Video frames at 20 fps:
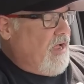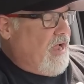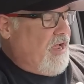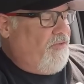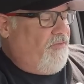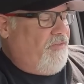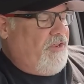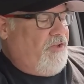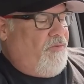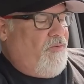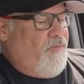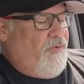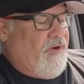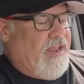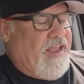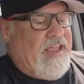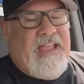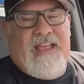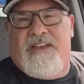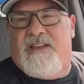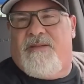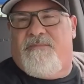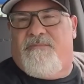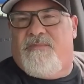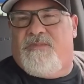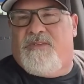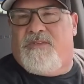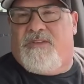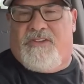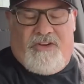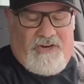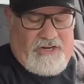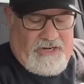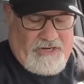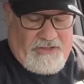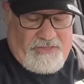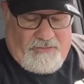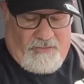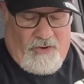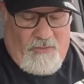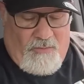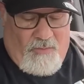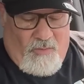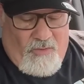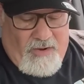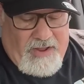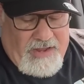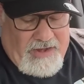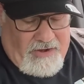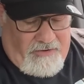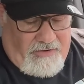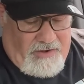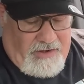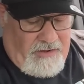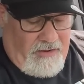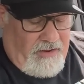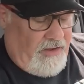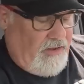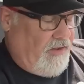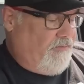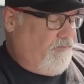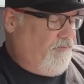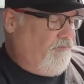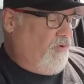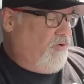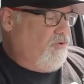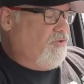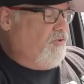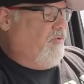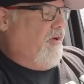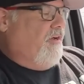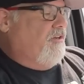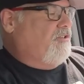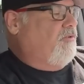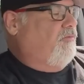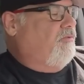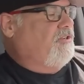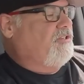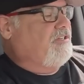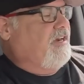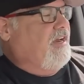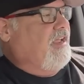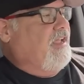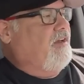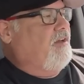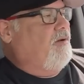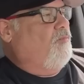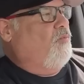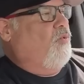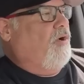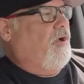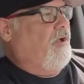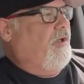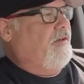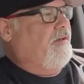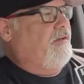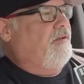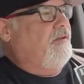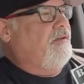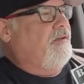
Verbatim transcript: I don't think we want to hand them. They're gonna throw them away, Eric, uh, Merch Crick. So we're just gonna hand them one.